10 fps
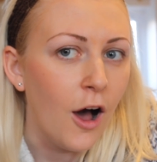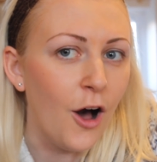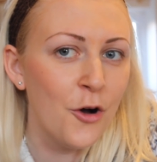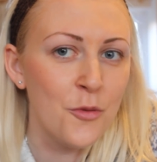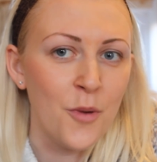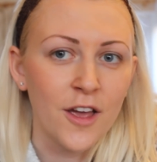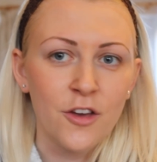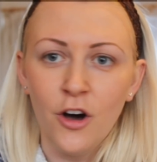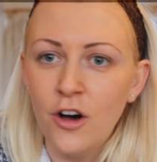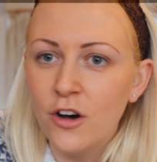Oh my
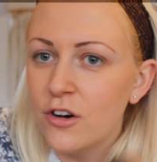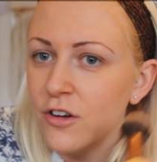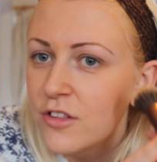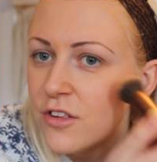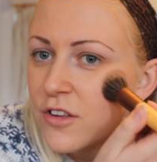god!